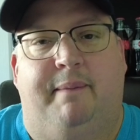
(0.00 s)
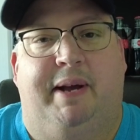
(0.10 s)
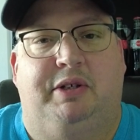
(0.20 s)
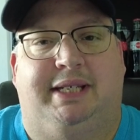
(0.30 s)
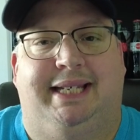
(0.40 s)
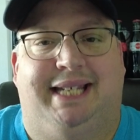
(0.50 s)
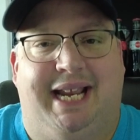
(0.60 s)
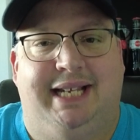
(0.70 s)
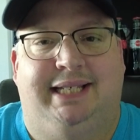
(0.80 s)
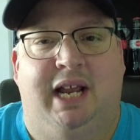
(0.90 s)
about
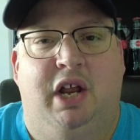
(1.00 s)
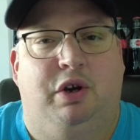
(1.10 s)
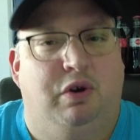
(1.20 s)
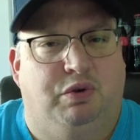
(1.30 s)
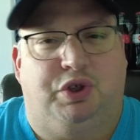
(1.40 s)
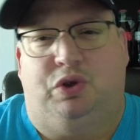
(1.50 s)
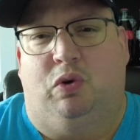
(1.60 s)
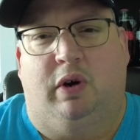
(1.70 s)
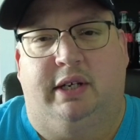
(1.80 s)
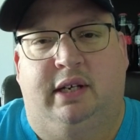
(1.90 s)
today's news
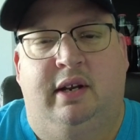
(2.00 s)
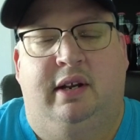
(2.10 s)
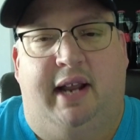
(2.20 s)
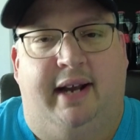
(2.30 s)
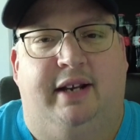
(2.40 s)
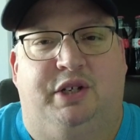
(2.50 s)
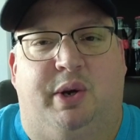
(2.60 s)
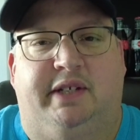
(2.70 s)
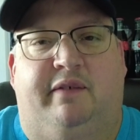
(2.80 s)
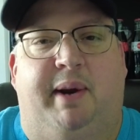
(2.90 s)
stories. And as
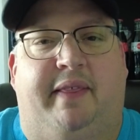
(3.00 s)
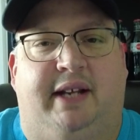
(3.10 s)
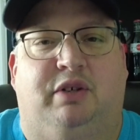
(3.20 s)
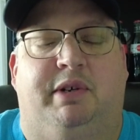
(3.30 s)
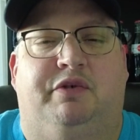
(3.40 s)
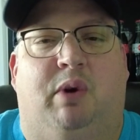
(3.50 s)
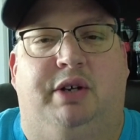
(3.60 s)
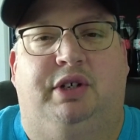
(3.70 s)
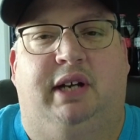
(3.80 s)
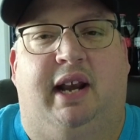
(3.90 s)
always, everybody, thanks so much for
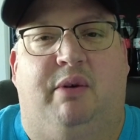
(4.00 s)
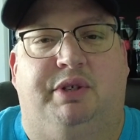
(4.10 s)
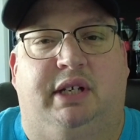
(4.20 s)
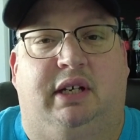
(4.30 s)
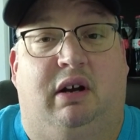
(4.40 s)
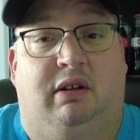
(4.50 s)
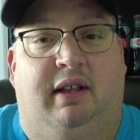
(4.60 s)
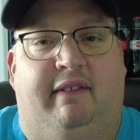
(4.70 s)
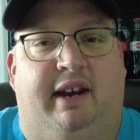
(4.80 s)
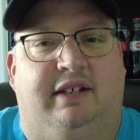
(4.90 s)
watching, and I will see y'all
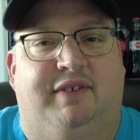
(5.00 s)
in the next